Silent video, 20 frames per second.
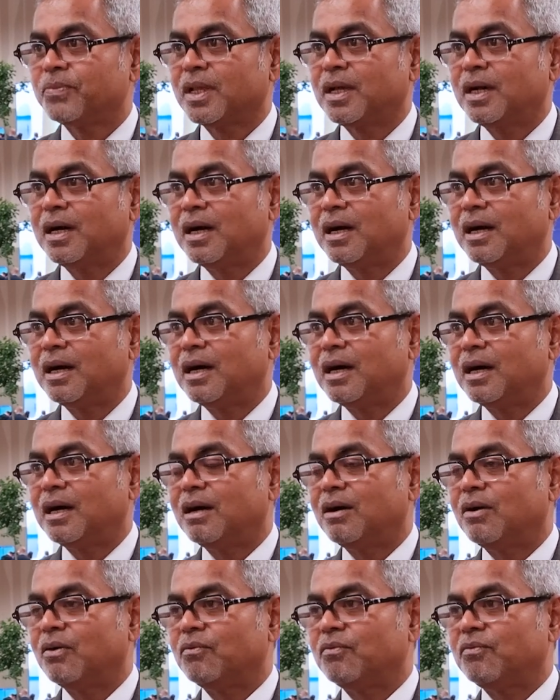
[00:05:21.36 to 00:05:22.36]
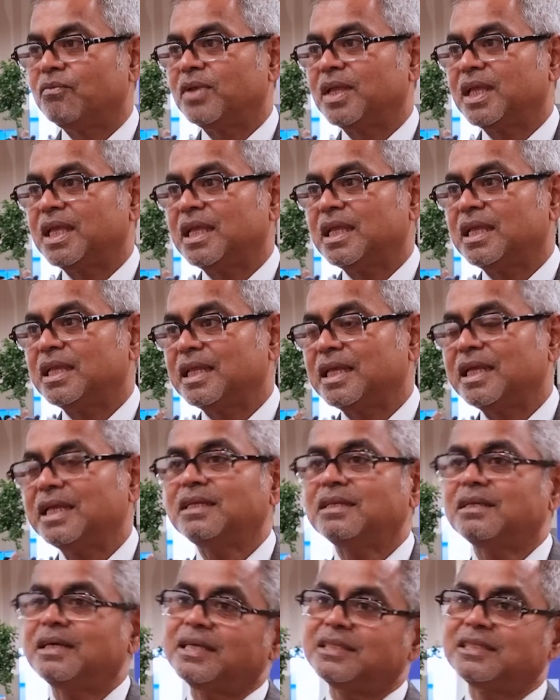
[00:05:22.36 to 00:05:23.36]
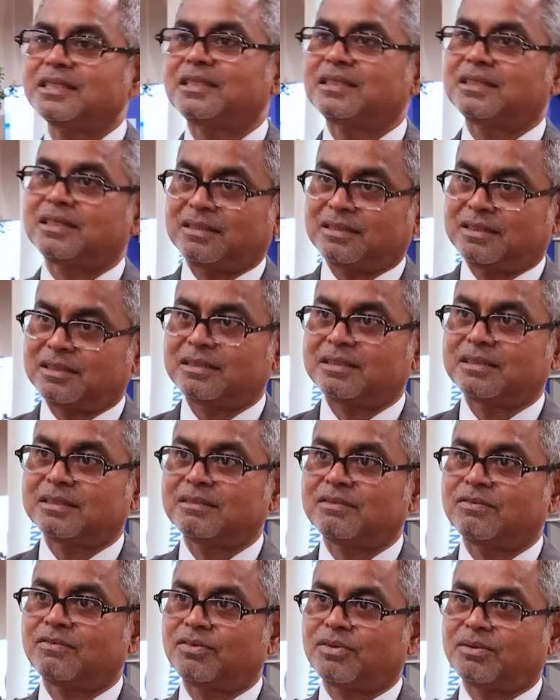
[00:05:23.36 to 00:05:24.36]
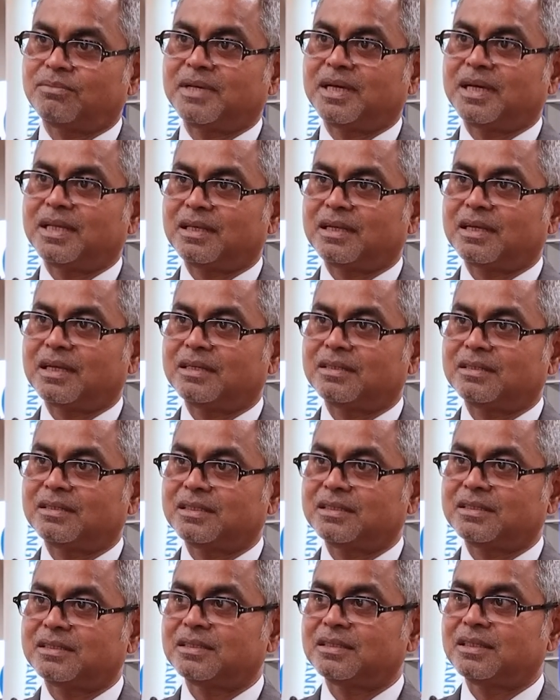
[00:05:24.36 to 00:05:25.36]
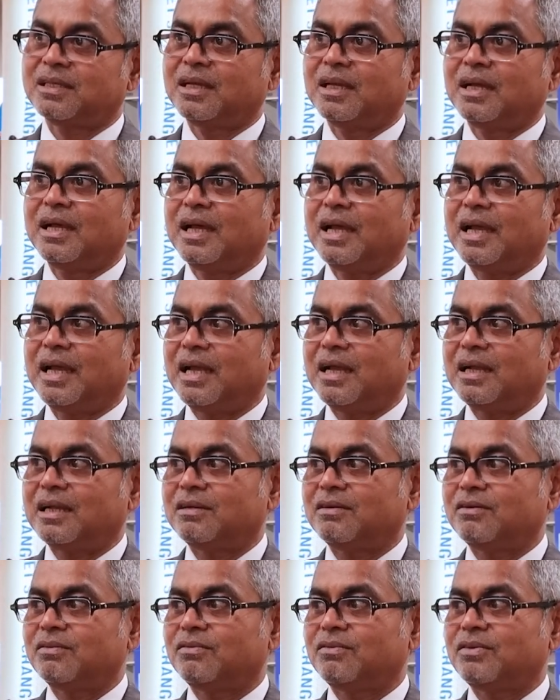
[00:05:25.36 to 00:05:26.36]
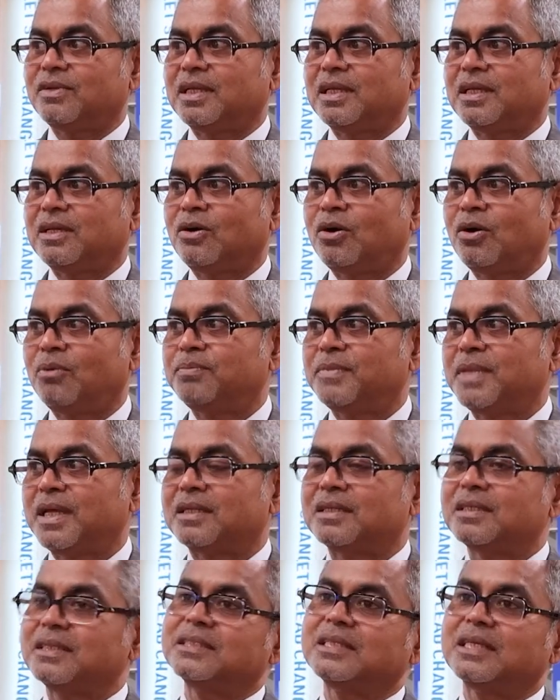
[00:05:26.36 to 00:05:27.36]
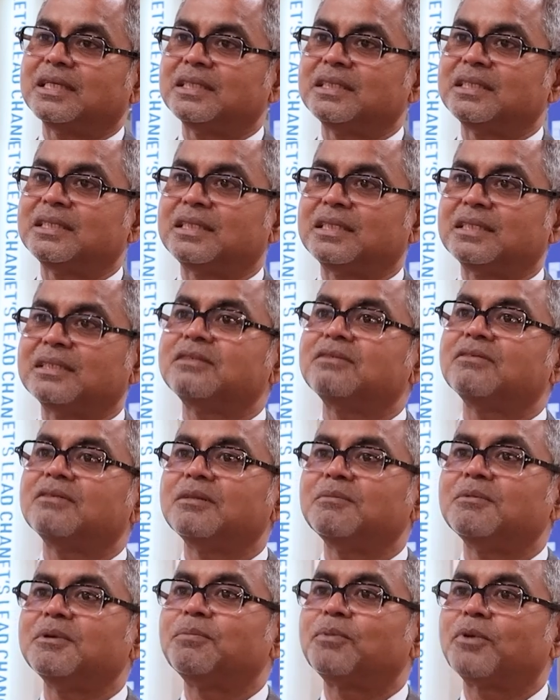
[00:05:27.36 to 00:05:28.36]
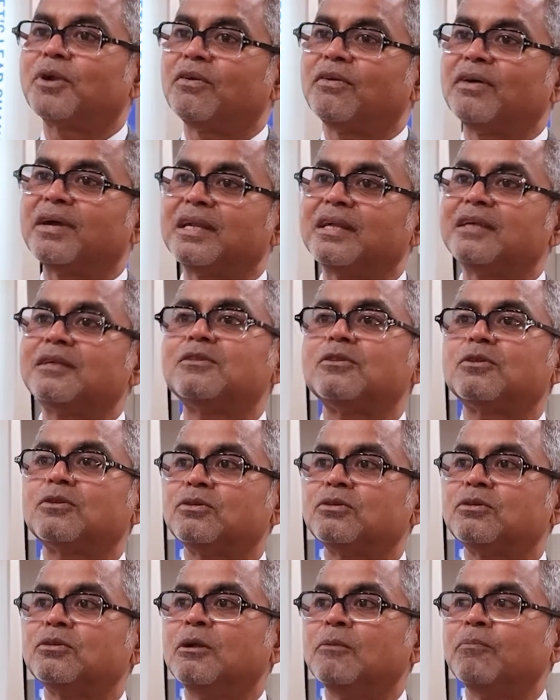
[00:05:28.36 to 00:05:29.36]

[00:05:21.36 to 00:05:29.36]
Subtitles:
uh, we need assistance from other countries, and we hope that this assistance will be provided through